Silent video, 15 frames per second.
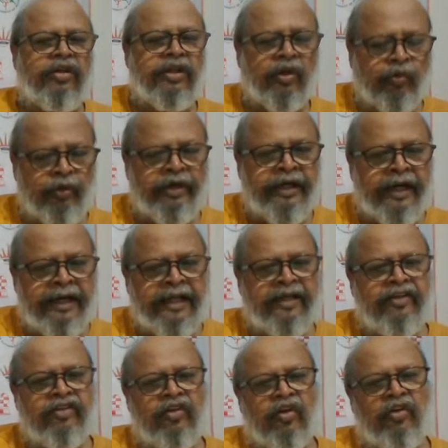The queen
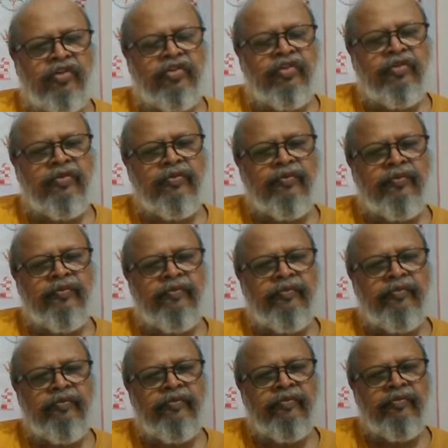ending is lost.
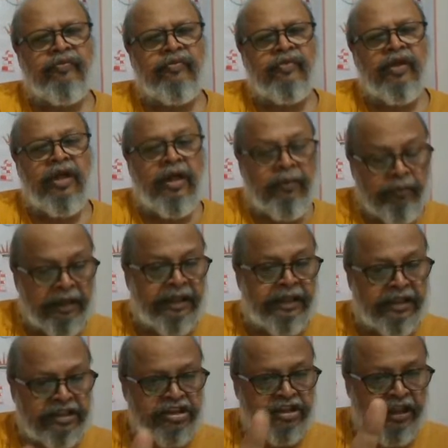But
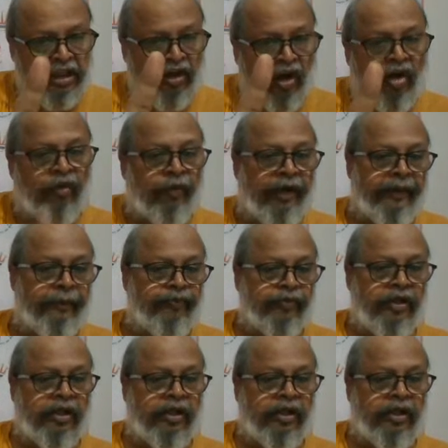it is still long way.